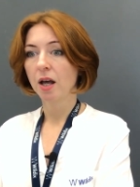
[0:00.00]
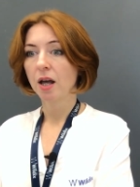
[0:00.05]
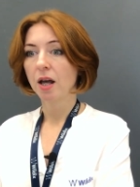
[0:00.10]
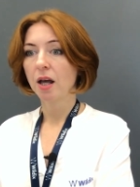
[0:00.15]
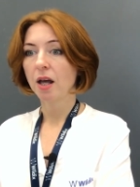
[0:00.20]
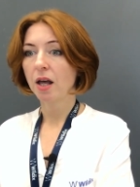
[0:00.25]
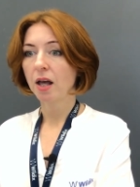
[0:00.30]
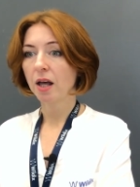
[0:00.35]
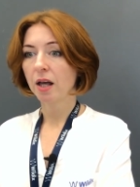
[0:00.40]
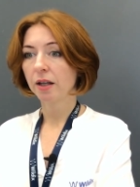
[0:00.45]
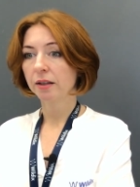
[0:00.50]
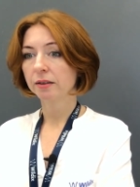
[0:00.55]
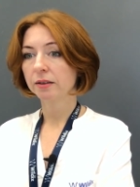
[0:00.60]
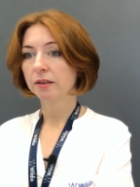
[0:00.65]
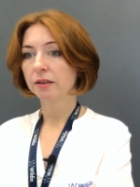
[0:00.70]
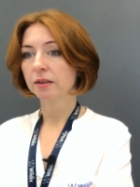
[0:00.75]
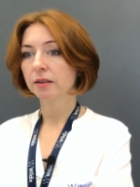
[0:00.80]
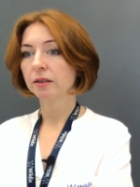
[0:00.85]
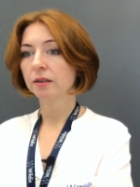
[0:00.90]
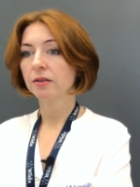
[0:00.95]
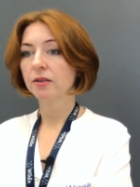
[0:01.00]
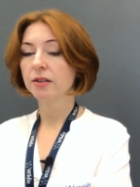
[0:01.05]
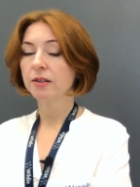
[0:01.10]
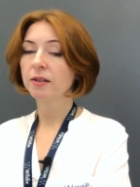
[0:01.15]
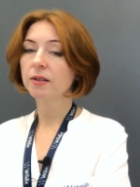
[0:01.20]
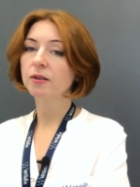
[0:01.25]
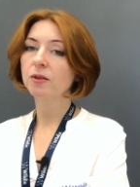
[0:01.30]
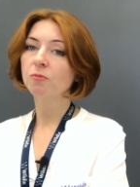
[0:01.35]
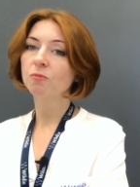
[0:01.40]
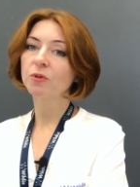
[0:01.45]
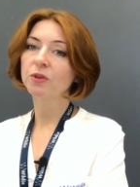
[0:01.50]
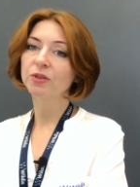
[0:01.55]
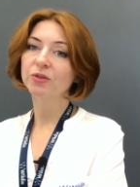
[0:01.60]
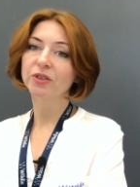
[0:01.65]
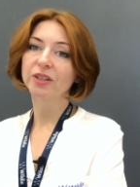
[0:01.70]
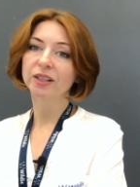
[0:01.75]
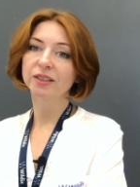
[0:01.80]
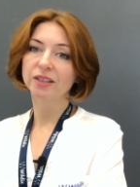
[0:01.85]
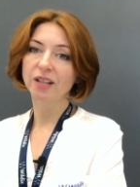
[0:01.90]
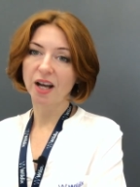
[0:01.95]
And the system will
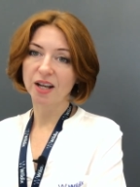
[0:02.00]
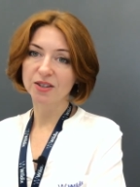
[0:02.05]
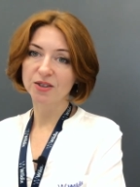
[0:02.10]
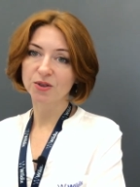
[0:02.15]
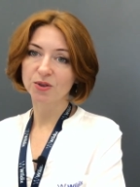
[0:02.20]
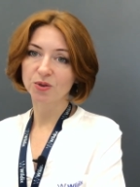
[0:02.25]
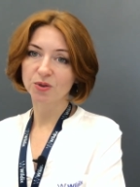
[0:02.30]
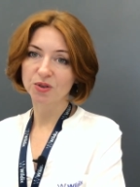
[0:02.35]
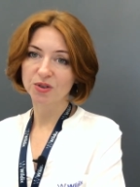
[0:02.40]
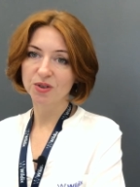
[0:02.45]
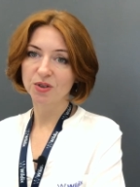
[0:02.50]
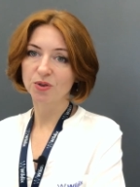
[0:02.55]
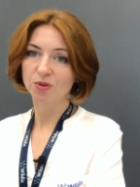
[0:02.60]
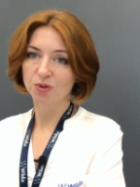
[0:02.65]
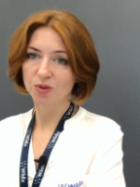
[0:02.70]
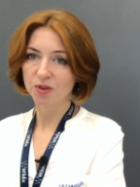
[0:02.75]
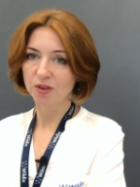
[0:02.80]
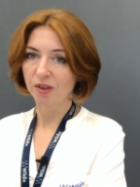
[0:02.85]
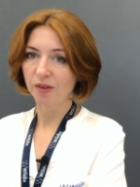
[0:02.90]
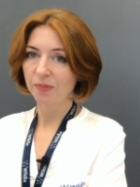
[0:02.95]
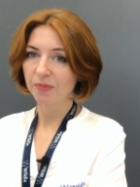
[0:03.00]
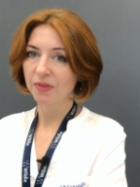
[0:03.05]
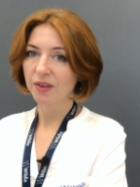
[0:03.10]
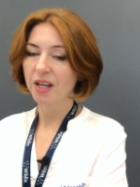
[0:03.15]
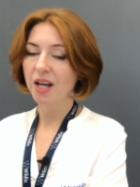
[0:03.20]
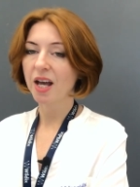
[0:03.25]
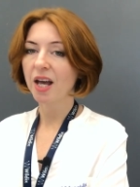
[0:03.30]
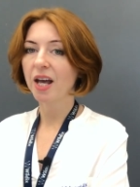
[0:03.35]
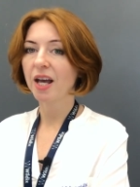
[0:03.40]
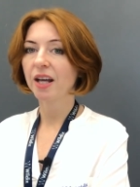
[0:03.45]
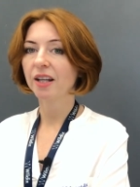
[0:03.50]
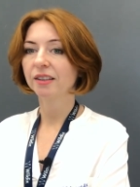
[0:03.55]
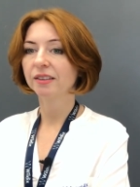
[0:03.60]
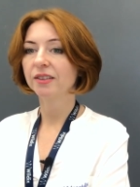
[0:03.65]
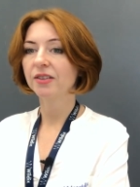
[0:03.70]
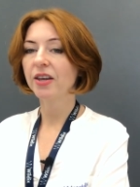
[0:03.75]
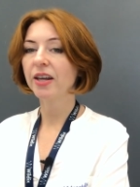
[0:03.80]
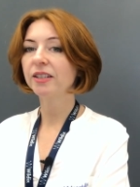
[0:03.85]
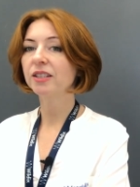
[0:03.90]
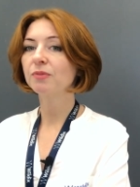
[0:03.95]
recognize you as a user, and
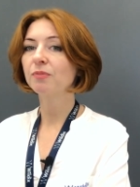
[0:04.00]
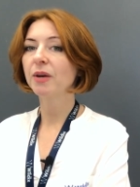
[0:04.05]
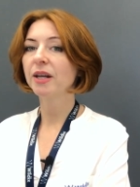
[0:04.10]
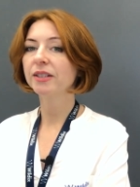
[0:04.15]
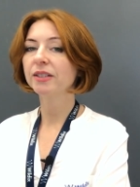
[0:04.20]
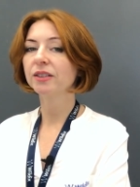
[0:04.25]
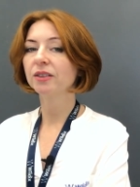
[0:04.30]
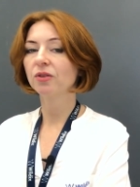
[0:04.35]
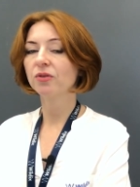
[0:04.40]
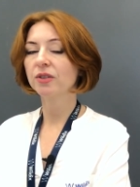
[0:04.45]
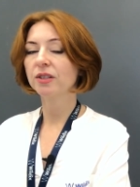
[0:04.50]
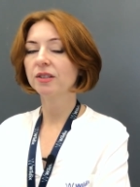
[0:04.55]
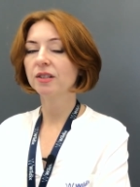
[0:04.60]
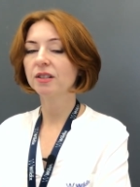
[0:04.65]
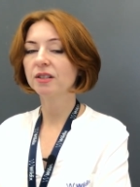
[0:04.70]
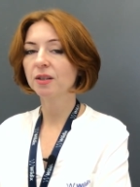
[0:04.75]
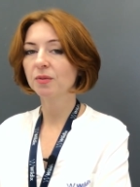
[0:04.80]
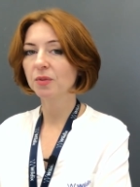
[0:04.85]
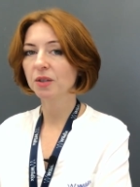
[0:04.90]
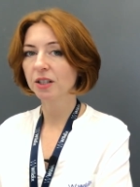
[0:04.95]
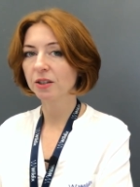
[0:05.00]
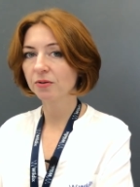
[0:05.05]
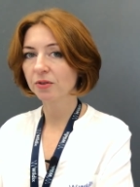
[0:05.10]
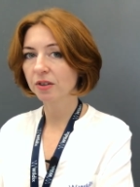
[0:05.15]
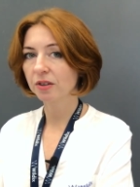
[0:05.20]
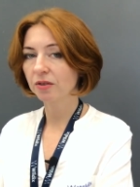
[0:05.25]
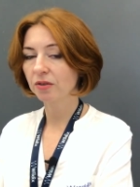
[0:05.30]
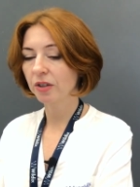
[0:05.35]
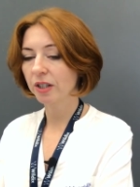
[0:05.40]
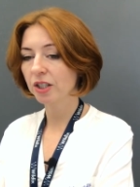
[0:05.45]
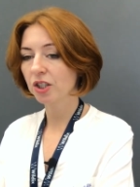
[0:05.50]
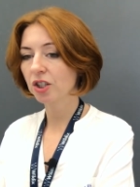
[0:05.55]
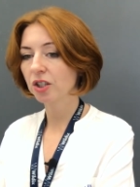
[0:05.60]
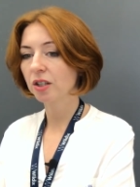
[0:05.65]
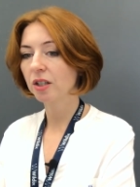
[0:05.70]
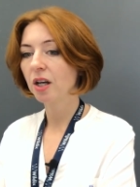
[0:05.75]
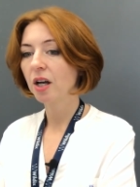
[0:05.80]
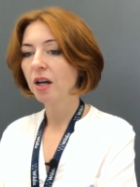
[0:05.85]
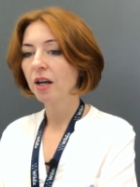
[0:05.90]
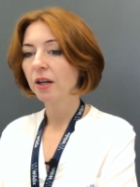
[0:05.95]
then depending on the system
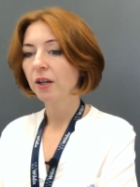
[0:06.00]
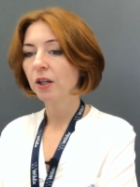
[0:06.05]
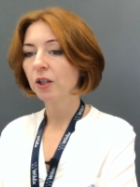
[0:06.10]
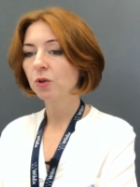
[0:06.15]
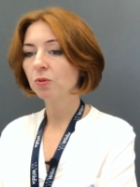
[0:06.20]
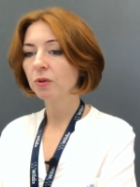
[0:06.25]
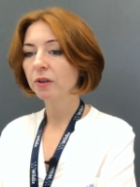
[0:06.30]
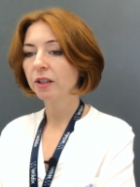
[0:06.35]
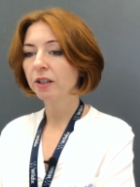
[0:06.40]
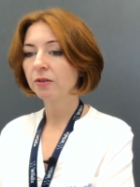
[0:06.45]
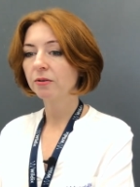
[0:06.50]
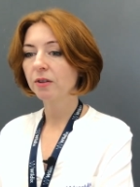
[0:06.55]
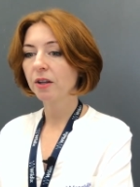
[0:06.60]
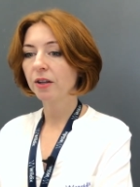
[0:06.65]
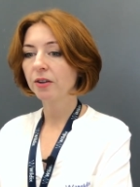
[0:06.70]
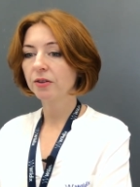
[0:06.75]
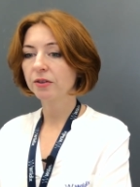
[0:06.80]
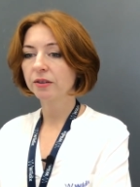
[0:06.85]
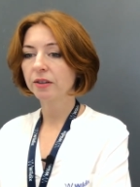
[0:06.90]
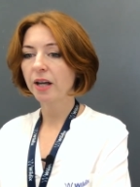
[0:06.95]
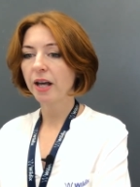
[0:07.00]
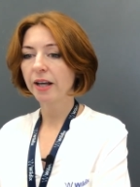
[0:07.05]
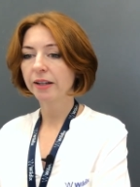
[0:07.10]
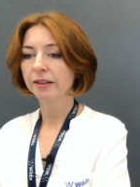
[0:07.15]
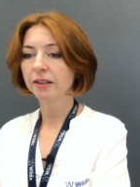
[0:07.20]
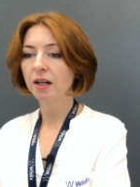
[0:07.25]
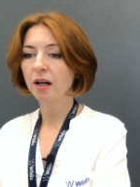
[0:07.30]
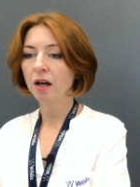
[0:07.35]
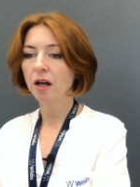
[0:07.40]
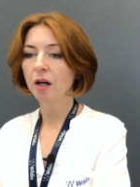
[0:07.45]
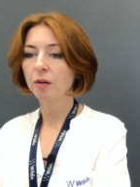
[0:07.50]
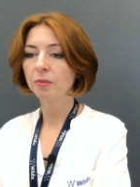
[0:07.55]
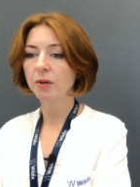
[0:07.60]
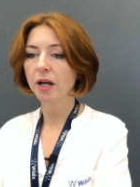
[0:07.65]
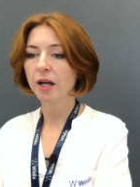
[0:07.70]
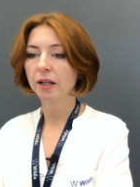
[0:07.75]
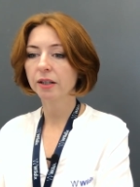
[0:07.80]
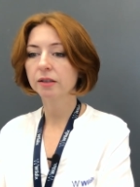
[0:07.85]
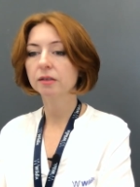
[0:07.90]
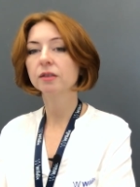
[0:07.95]
configuration it will either hang up
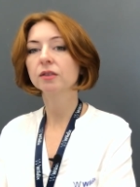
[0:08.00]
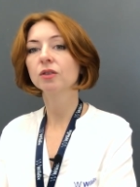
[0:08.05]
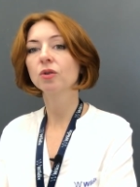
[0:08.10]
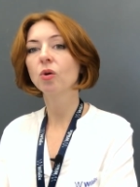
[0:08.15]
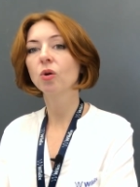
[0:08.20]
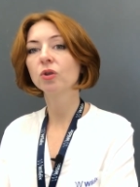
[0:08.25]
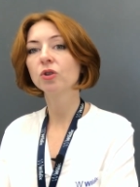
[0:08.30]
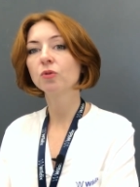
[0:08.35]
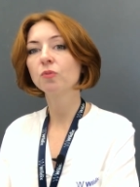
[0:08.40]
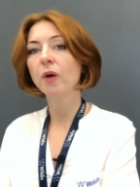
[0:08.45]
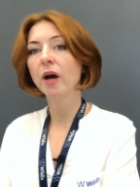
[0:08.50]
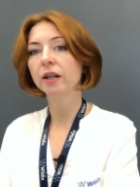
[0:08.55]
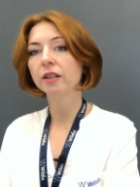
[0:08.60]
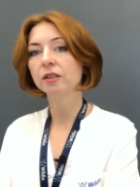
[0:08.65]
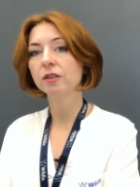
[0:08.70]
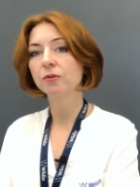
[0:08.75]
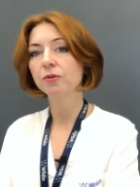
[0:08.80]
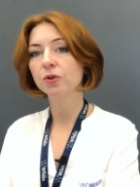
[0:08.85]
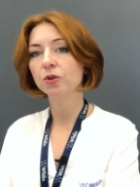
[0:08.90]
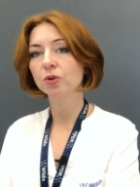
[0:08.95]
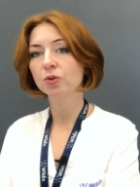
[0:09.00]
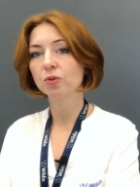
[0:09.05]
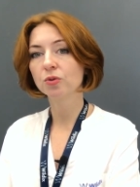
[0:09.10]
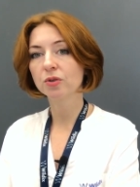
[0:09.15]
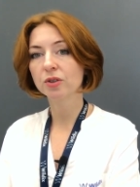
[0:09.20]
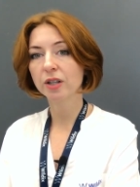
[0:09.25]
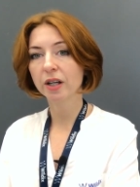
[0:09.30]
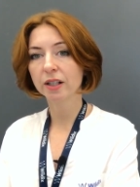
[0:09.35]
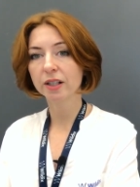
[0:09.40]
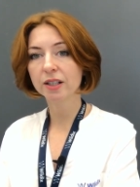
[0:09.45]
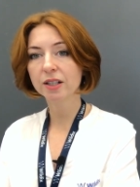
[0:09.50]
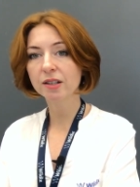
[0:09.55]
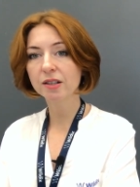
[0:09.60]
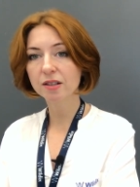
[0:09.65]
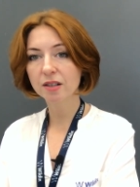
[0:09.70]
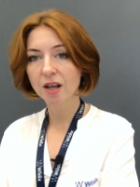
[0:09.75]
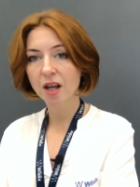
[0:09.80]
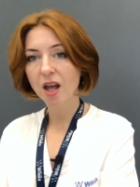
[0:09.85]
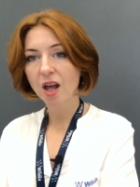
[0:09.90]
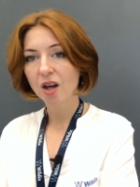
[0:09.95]
and call you back in a few seconds,
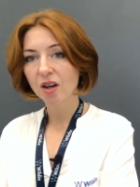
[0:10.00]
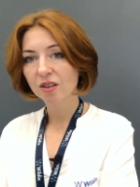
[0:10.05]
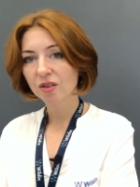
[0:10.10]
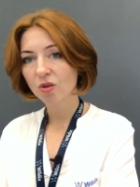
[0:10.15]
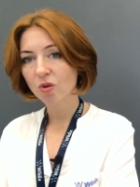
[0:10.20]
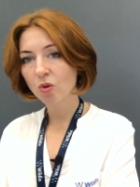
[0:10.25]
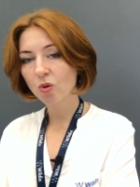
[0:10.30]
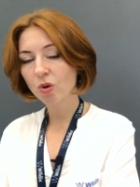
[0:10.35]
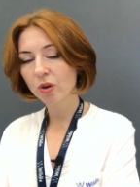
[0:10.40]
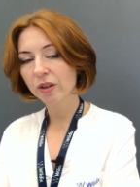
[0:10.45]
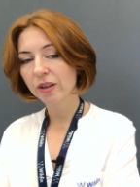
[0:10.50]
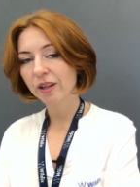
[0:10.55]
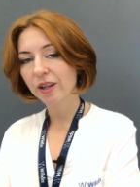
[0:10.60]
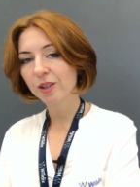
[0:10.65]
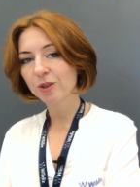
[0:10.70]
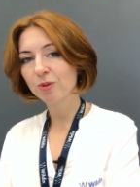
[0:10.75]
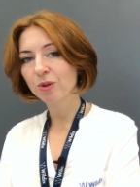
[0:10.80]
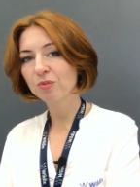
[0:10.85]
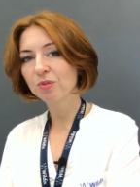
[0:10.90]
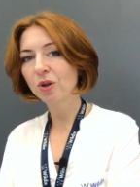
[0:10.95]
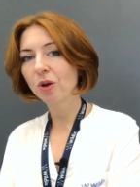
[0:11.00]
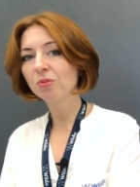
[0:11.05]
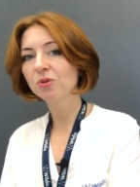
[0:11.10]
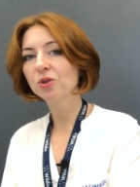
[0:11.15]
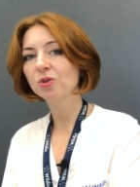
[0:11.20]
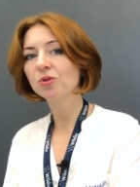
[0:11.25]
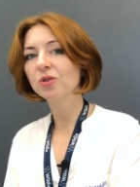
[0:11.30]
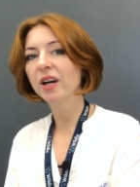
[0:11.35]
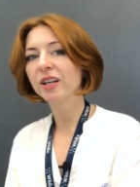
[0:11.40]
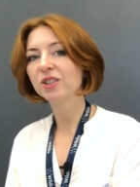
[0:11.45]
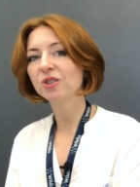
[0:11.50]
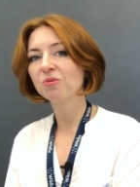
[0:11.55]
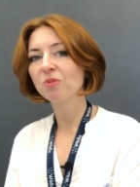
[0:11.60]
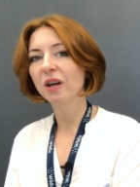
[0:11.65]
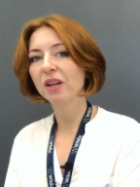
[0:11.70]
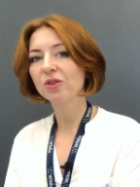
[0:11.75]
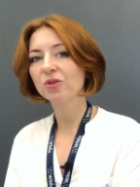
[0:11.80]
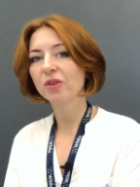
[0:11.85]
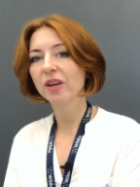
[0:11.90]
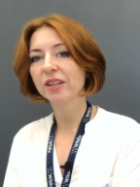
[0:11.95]
or it will prompt you right
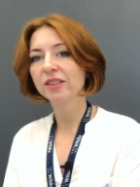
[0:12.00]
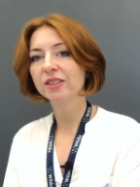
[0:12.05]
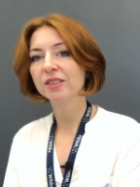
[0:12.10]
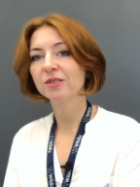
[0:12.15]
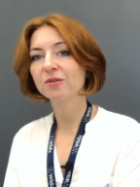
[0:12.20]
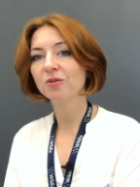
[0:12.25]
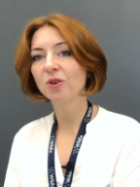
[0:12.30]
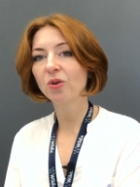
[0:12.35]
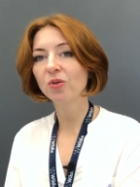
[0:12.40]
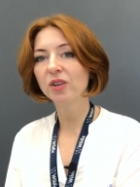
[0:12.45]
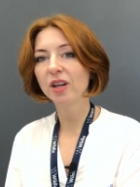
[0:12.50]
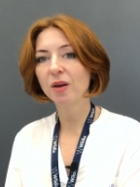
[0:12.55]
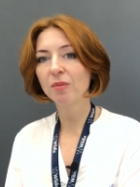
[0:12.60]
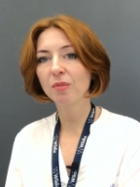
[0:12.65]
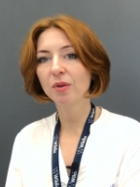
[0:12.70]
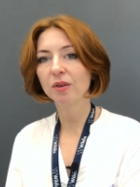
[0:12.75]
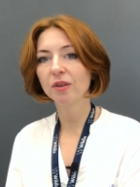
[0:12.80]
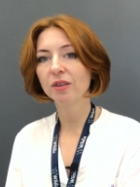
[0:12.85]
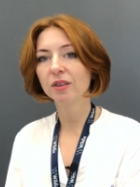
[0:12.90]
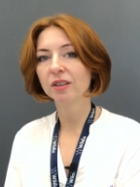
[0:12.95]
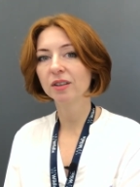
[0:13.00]
away to enter a phone number